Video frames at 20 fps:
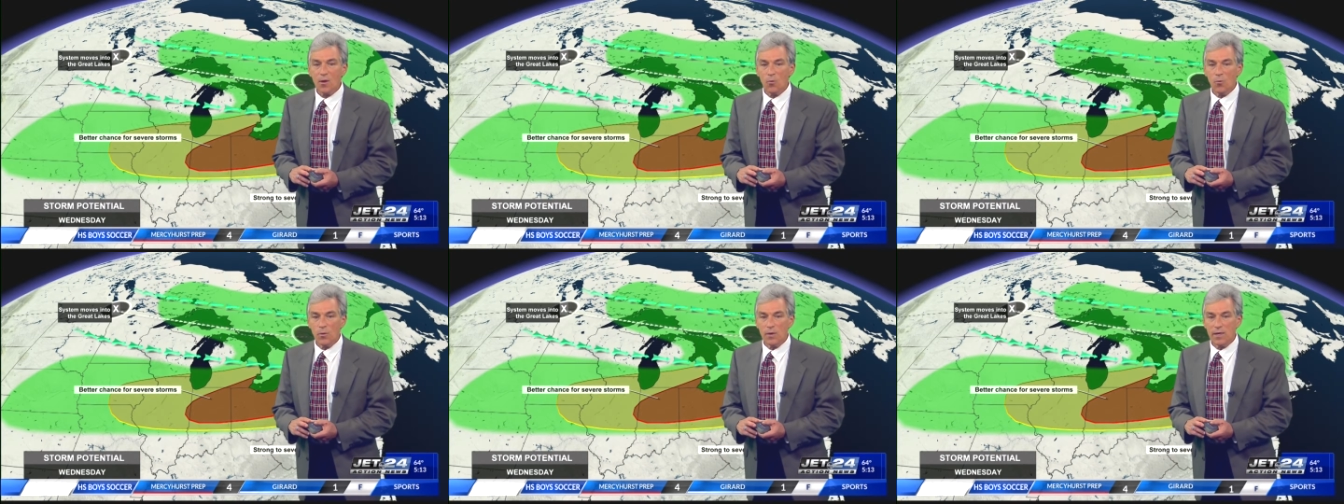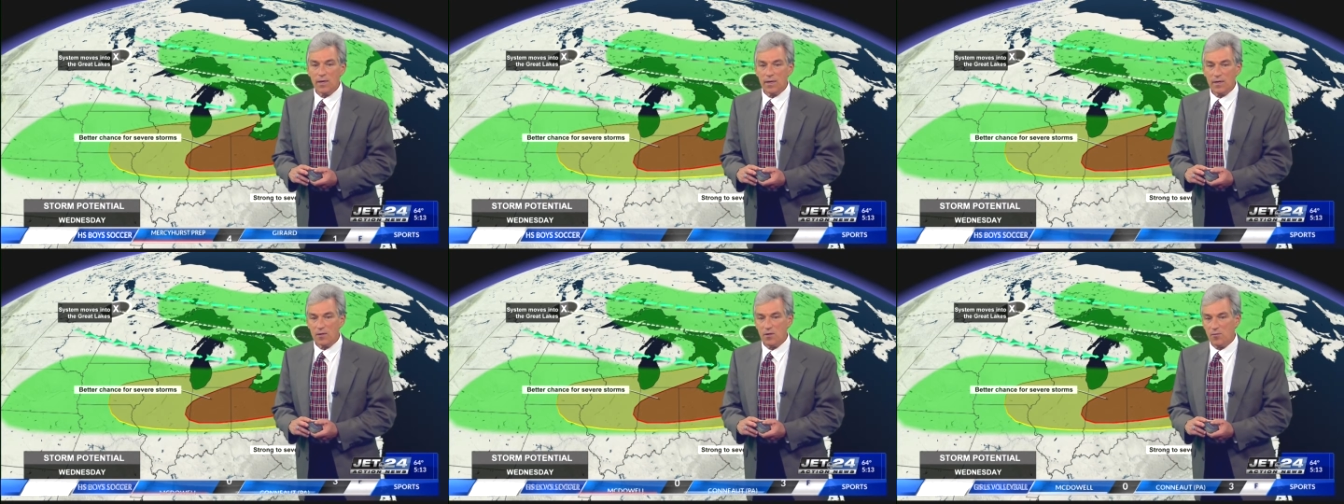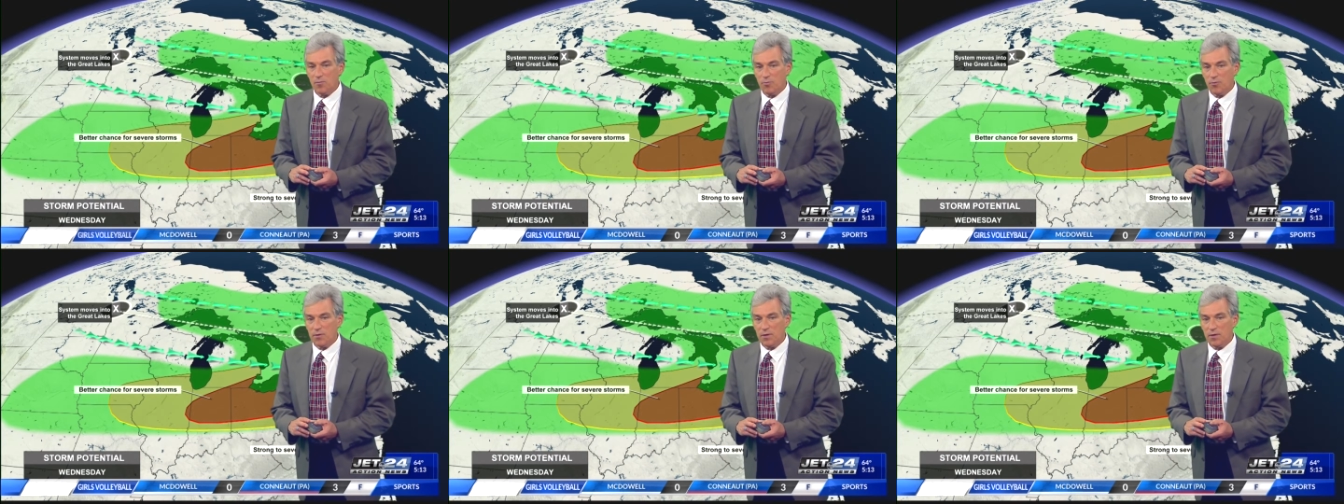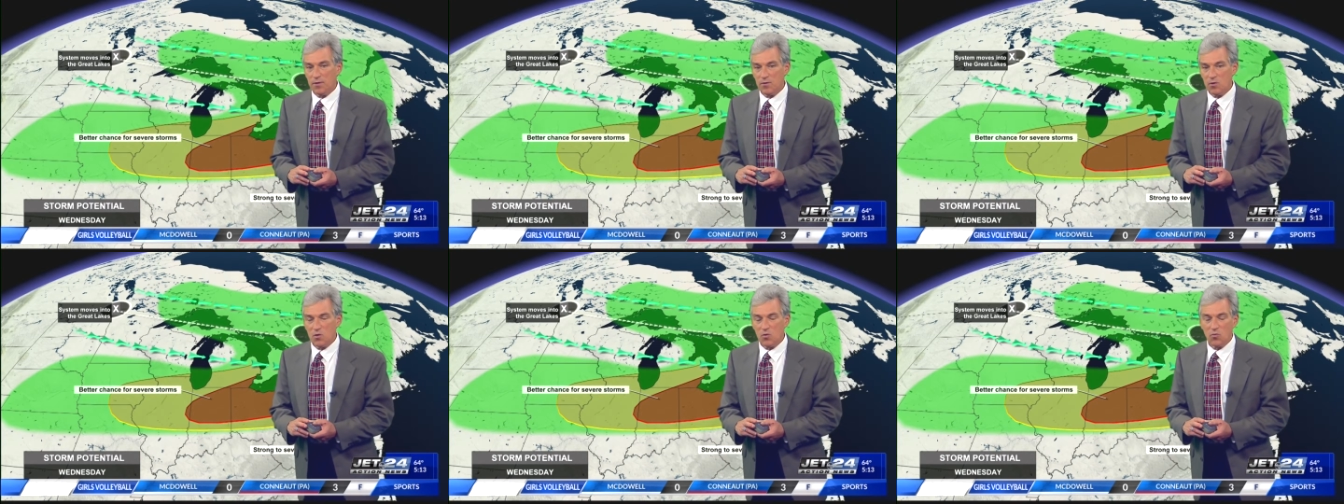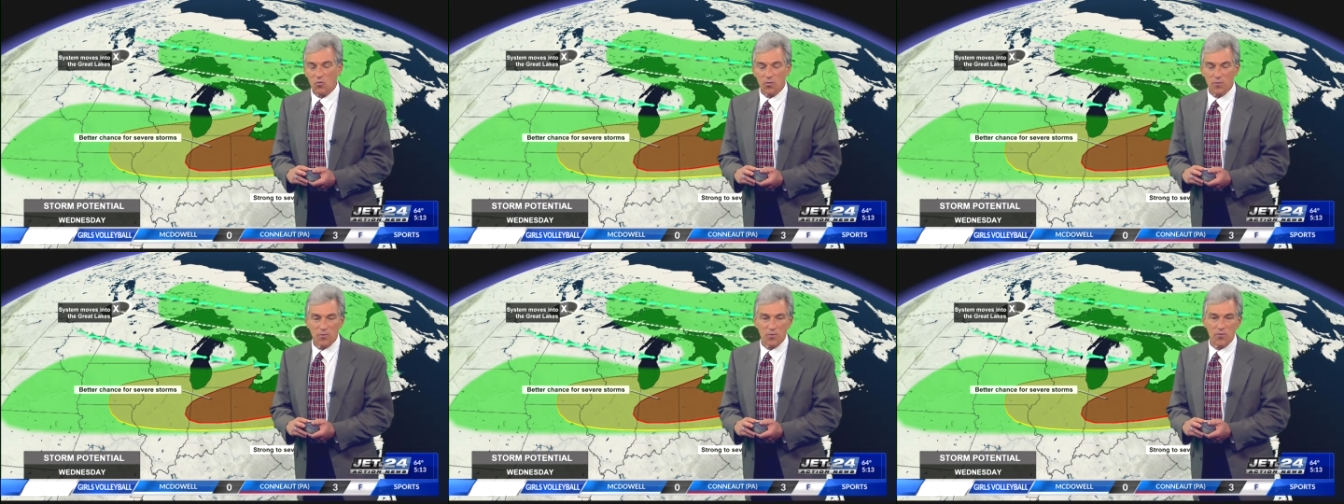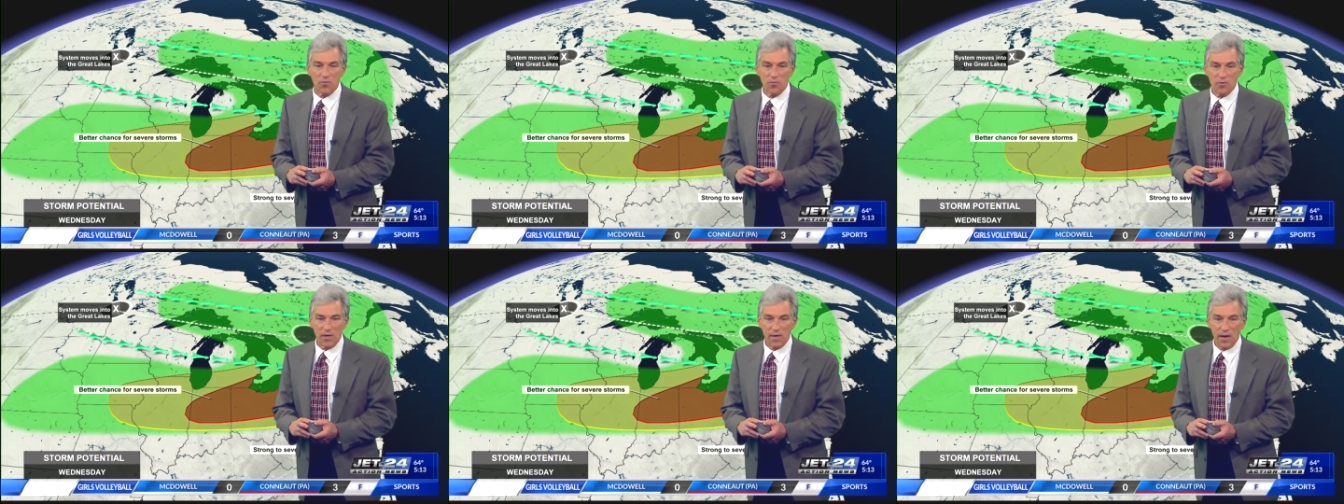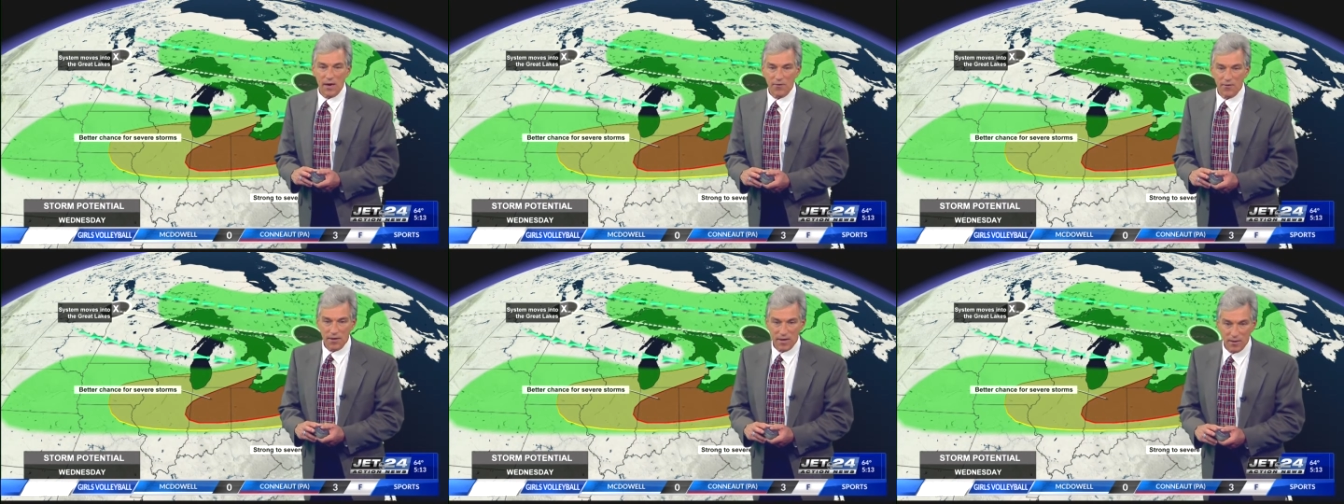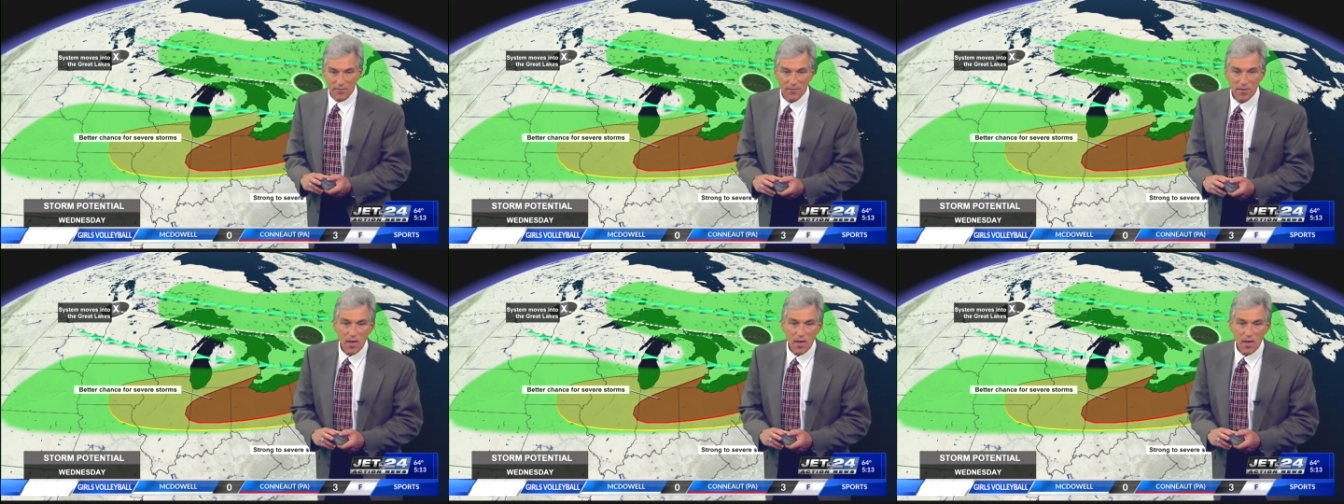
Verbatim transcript: we can get some pretty good storms through the area.